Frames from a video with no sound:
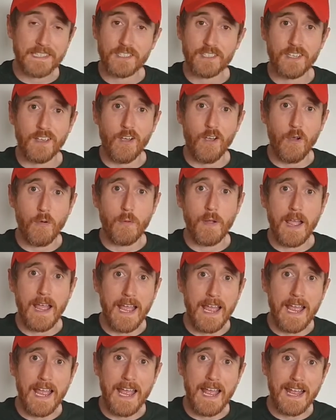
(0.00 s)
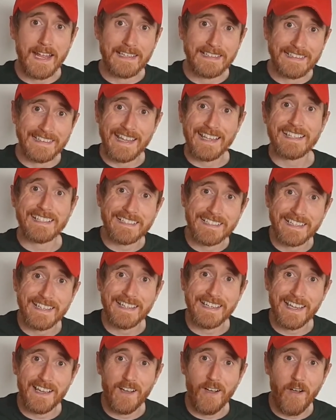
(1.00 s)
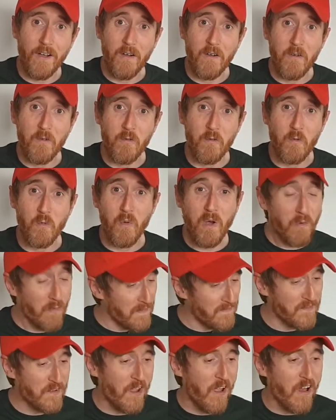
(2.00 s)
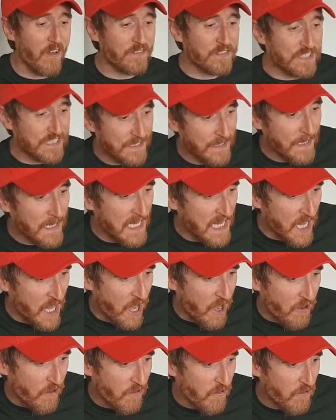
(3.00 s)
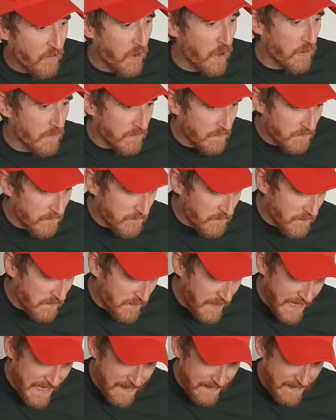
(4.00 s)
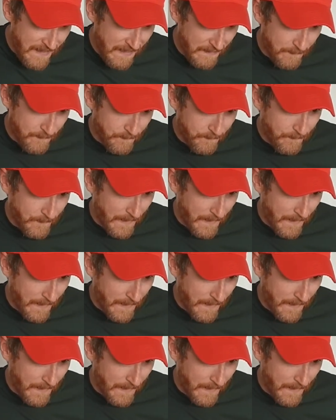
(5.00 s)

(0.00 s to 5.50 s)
So let's see what we've got. Right then.